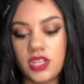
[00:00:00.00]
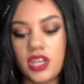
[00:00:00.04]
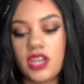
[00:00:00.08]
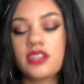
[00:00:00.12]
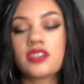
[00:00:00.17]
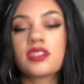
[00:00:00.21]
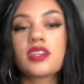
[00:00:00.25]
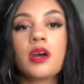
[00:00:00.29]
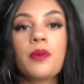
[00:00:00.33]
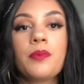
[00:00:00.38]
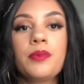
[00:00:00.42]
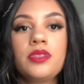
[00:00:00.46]

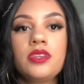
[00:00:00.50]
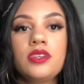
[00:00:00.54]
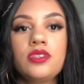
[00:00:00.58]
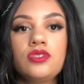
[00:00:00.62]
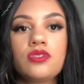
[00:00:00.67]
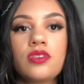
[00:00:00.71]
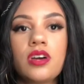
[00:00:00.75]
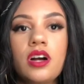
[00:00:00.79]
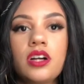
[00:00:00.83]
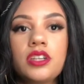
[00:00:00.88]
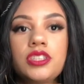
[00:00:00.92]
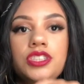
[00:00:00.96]
Does come with a
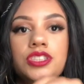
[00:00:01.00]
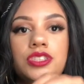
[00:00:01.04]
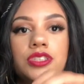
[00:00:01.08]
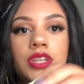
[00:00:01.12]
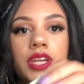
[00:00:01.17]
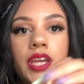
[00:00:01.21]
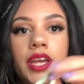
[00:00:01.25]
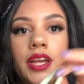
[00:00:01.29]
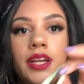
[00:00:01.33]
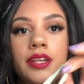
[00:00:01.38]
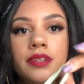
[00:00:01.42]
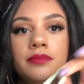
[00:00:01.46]

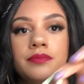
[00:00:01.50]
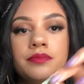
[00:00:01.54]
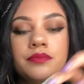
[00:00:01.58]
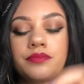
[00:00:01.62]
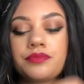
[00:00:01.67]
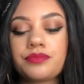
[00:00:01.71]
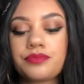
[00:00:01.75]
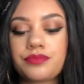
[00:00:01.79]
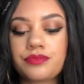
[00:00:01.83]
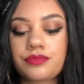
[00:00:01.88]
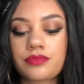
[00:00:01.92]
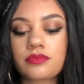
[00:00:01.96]
drawstring.
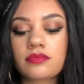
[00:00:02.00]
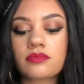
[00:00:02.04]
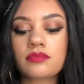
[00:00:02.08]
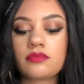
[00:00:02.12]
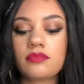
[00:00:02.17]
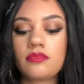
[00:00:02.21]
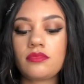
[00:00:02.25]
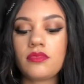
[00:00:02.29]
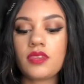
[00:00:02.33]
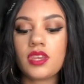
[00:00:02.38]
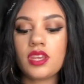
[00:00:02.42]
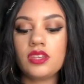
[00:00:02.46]

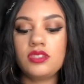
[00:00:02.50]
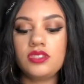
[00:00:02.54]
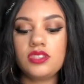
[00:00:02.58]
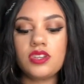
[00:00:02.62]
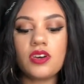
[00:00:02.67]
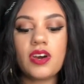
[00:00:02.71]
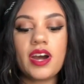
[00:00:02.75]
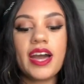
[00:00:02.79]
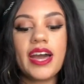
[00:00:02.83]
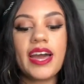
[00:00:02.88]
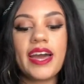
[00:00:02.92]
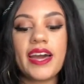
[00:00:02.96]

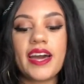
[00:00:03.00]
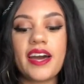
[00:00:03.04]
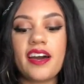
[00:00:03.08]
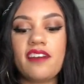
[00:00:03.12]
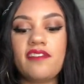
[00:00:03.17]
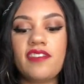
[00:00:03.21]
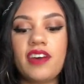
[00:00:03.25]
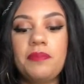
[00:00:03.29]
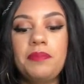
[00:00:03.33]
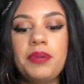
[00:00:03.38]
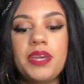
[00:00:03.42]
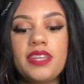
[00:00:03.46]
So
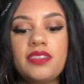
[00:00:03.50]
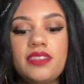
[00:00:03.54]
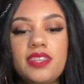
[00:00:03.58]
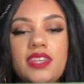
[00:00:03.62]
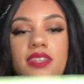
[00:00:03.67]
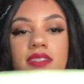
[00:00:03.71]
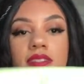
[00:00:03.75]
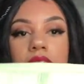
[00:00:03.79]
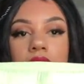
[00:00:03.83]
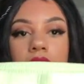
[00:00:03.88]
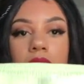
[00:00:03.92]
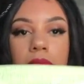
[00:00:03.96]
I picked
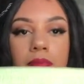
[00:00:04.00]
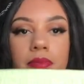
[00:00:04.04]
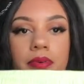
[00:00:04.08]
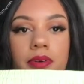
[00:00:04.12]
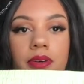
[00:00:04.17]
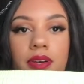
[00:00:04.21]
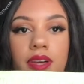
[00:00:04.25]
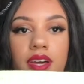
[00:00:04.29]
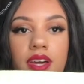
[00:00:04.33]
these up